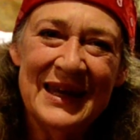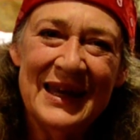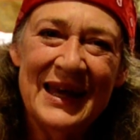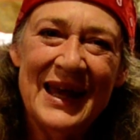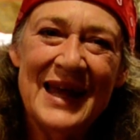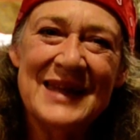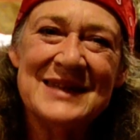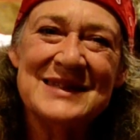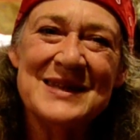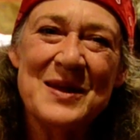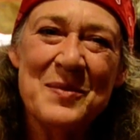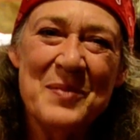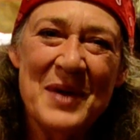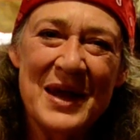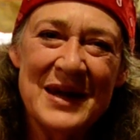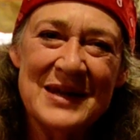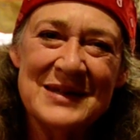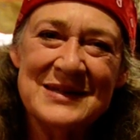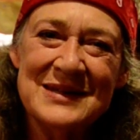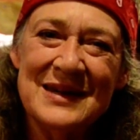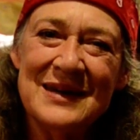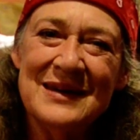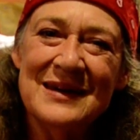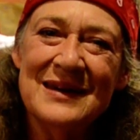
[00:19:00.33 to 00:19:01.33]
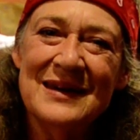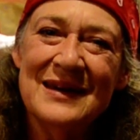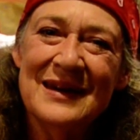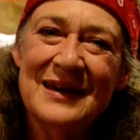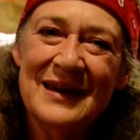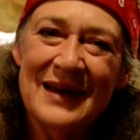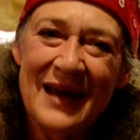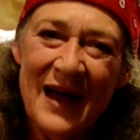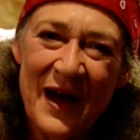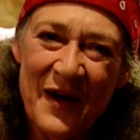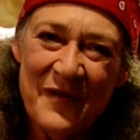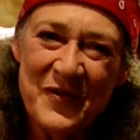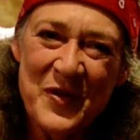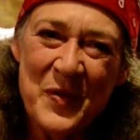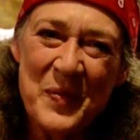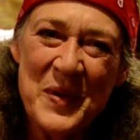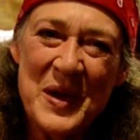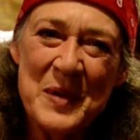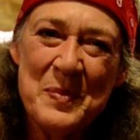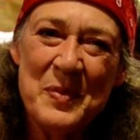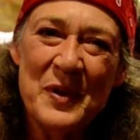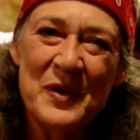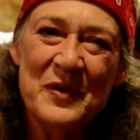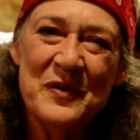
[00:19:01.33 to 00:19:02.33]
It's the medicine of the
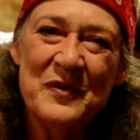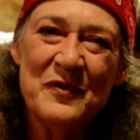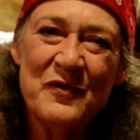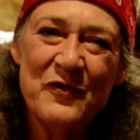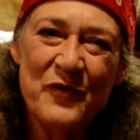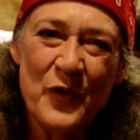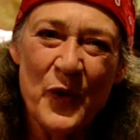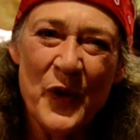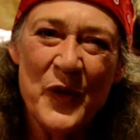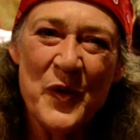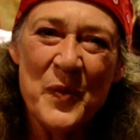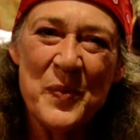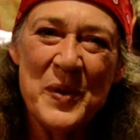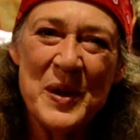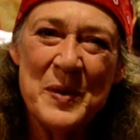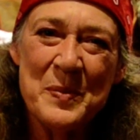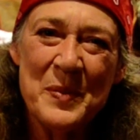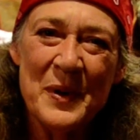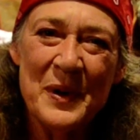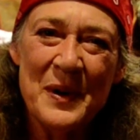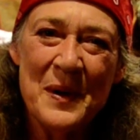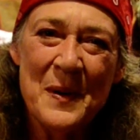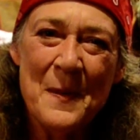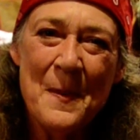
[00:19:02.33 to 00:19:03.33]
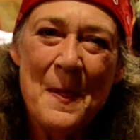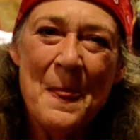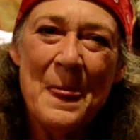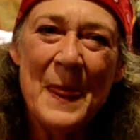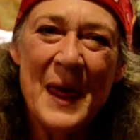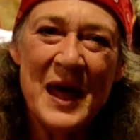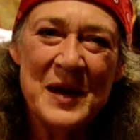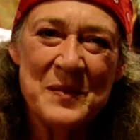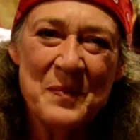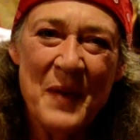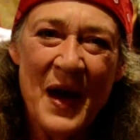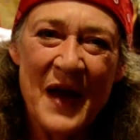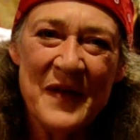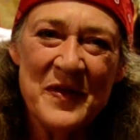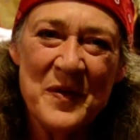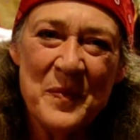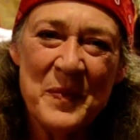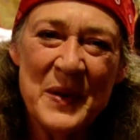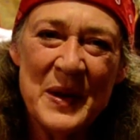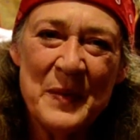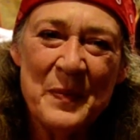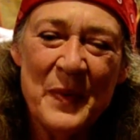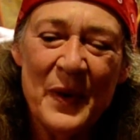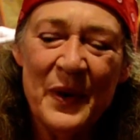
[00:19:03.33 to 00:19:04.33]
people, for the people, and by the
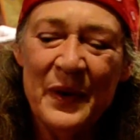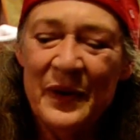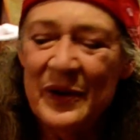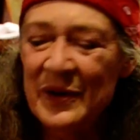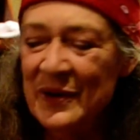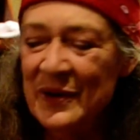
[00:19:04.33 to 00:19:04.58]
people.